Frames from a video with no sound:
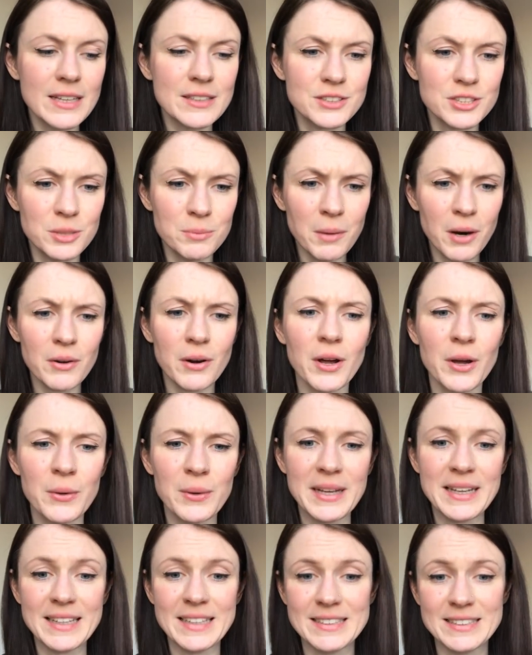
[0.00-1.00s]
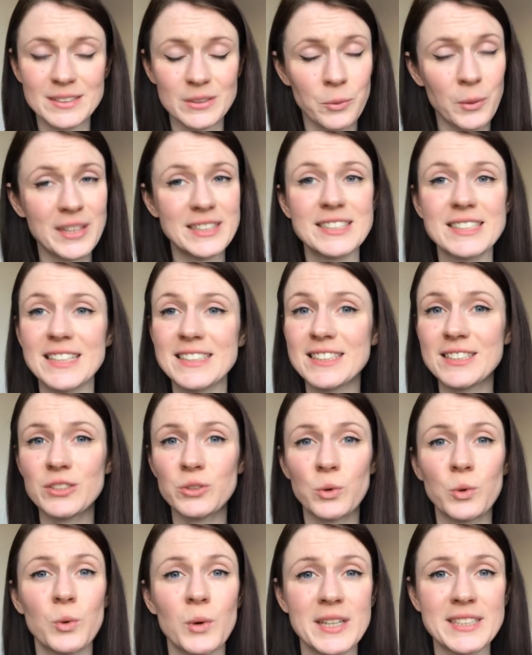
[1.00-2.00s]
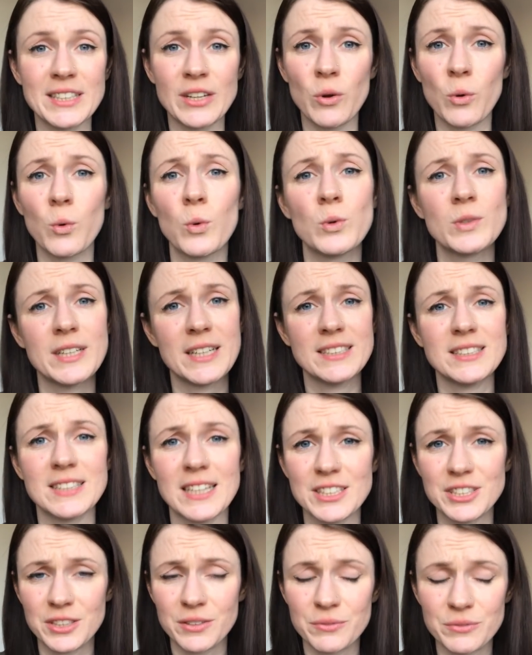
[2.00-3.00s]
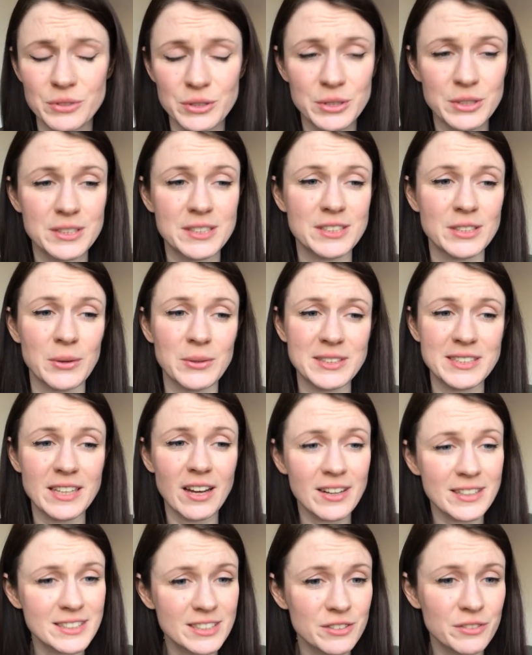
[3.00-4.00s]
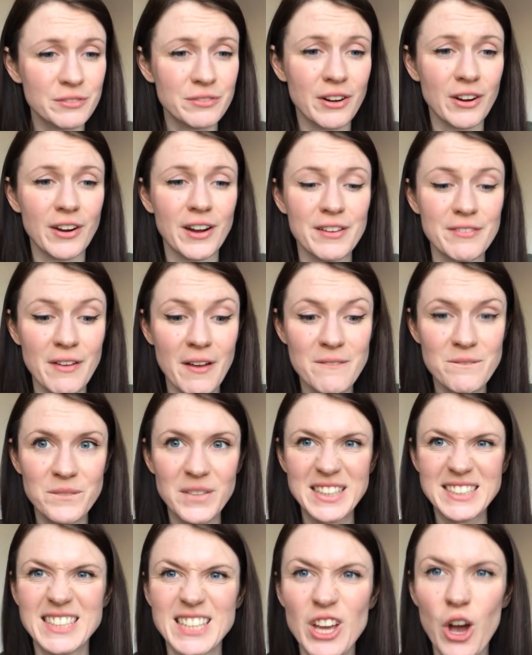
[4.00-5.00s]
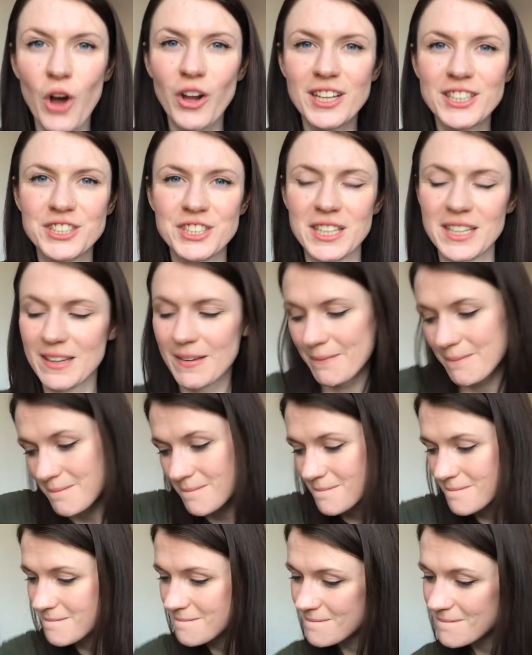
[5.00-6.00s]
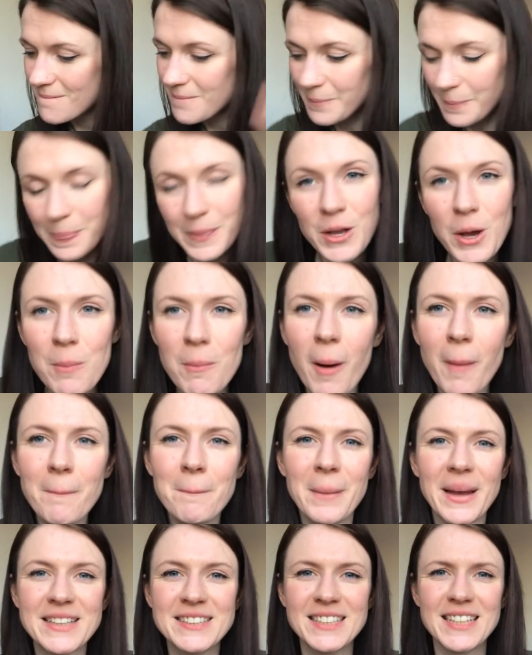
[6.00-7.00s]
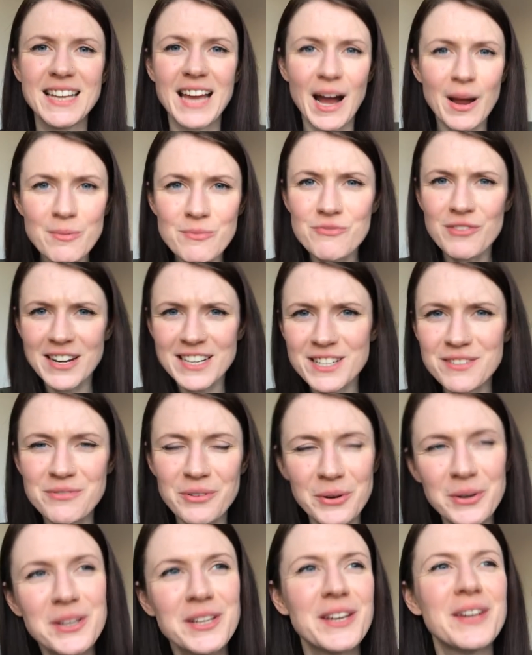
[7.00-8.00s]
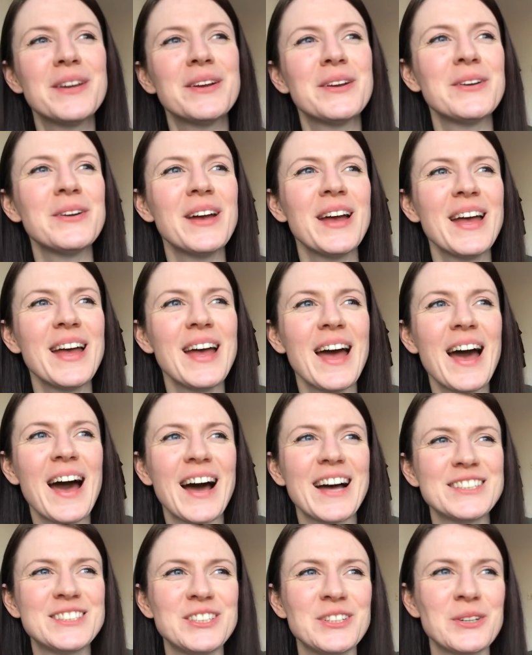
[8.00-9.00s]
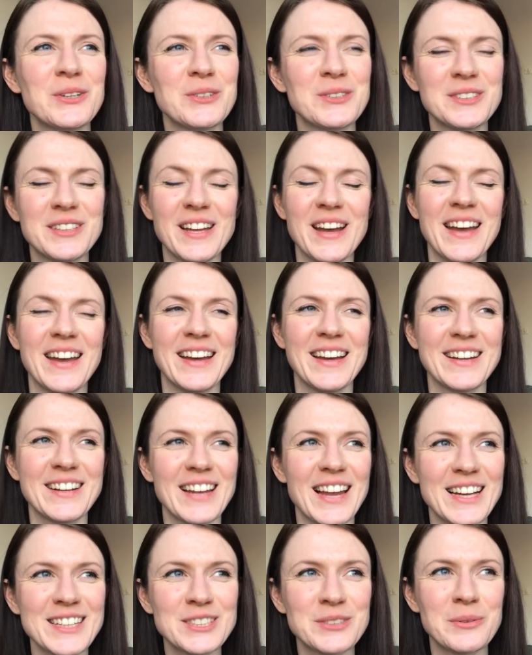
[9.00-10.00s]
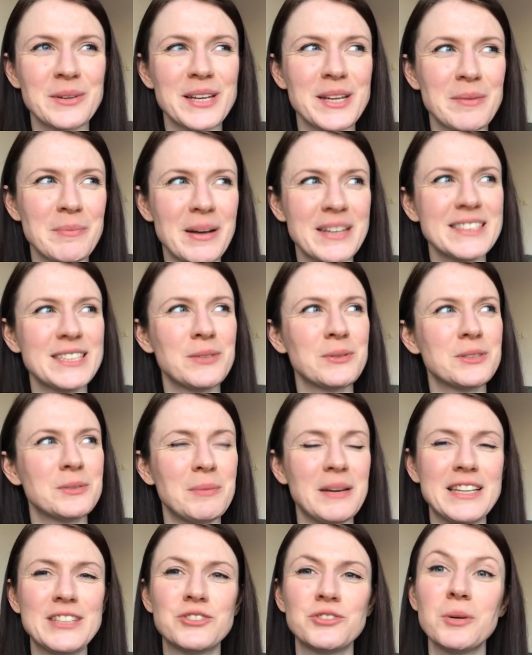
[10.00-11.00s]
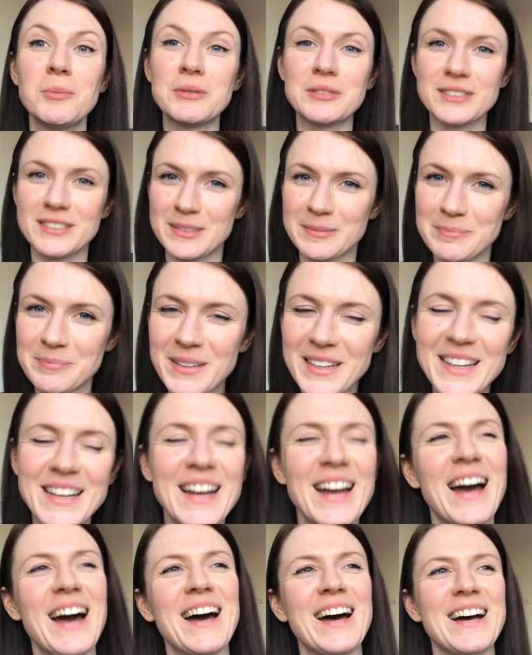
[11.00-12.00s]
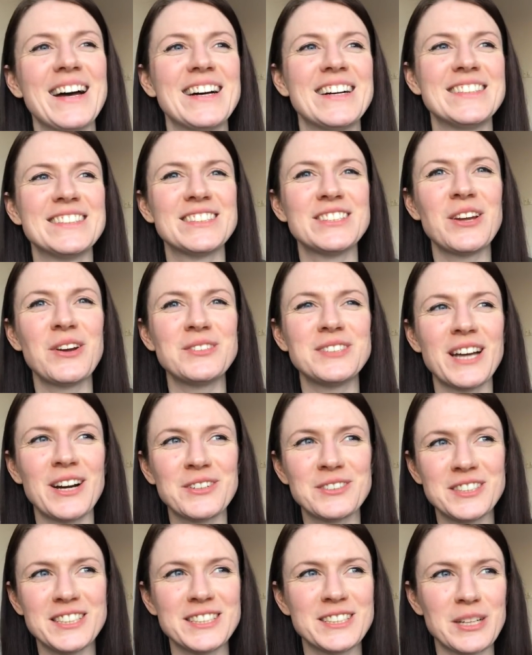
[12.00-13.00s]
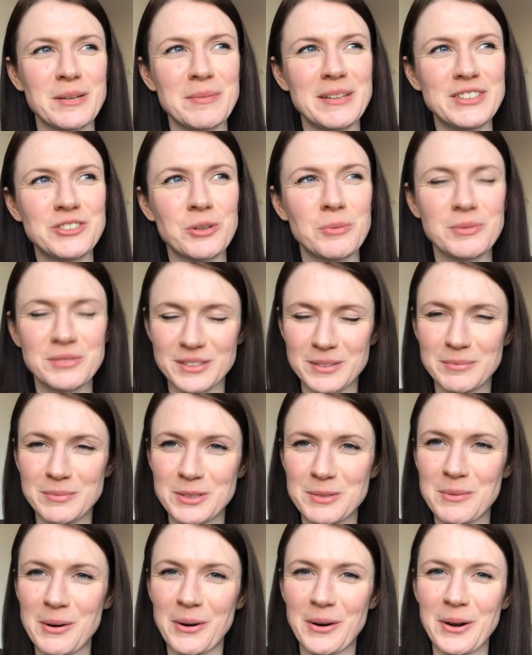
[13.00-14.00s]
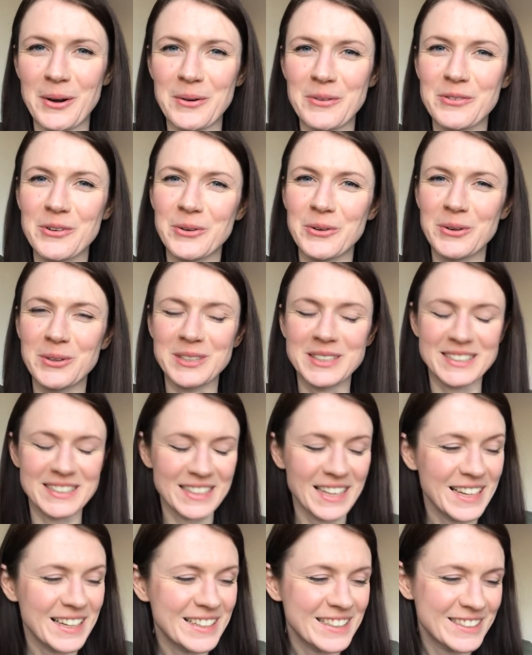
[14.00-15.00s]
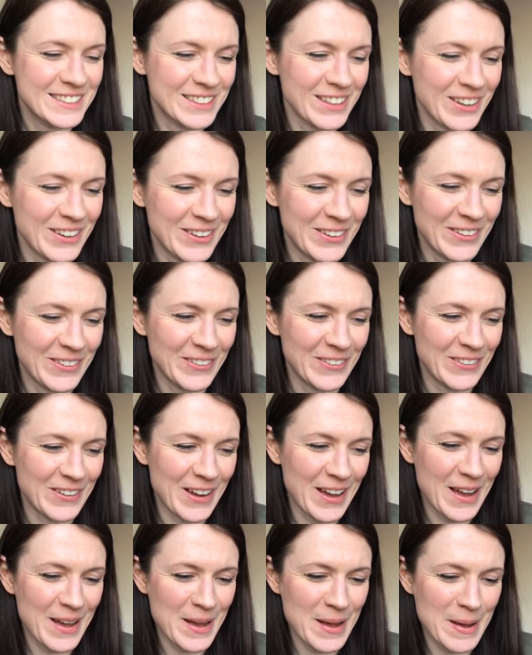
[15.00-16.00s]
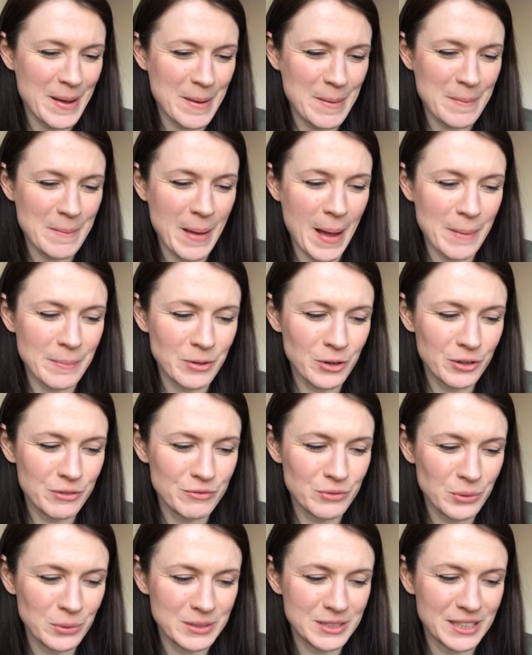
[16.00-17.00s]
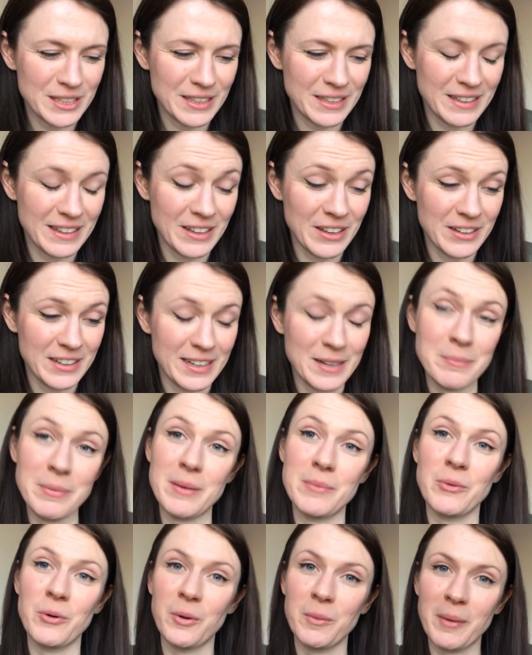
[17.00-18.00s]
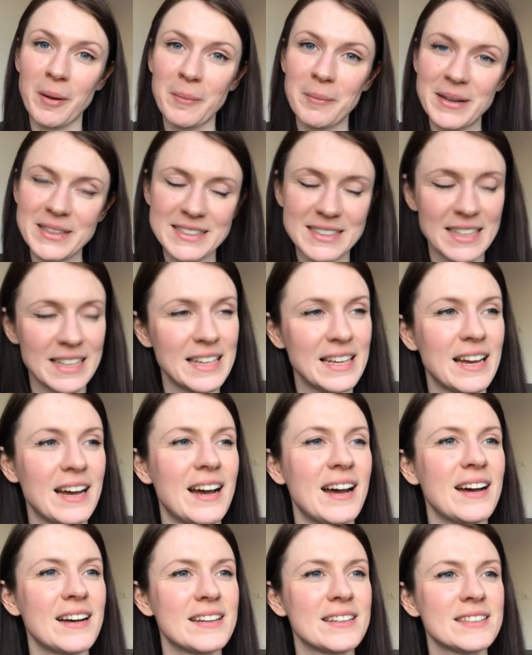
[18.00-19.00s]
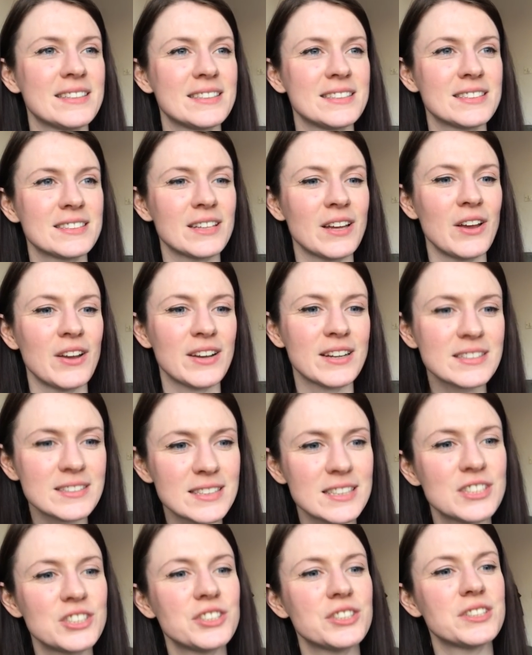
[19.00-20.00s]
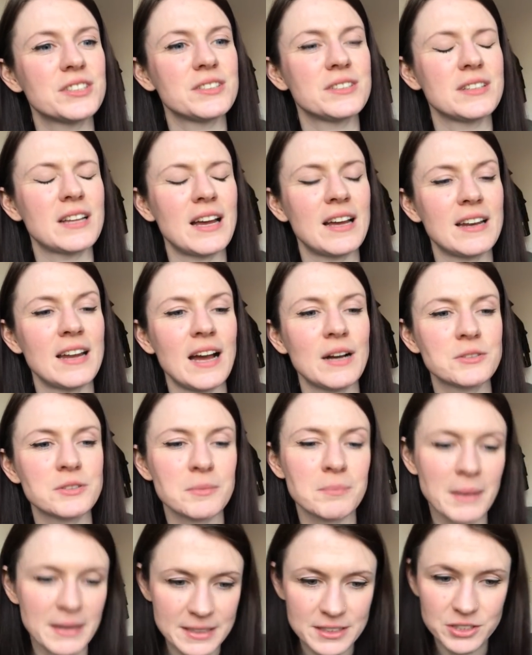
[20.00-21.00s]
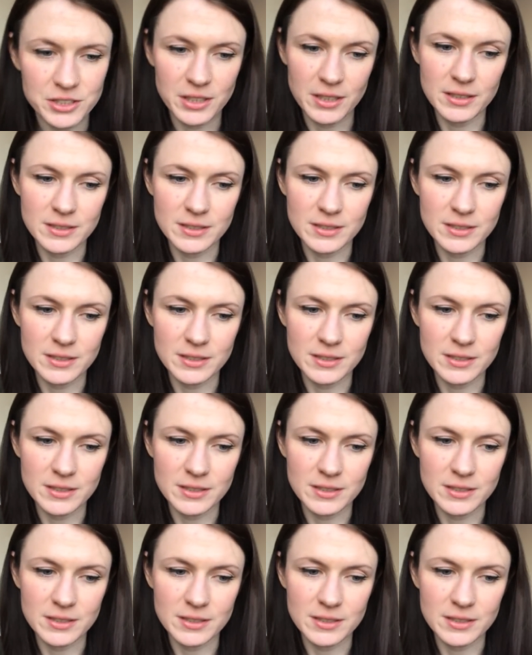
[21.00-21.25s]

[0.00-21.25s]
Tomorrow is Wednesdays is always an all day session for us, so it's 9 till 5 physiology Come on, Betty, I'm ready for you. As you heard last week, Betty was being troublesome, and no doubt she's going to be troublesome tomorrow for us. So um, I'm looking forward to learning a bit more about Betty and her condition and how to manage her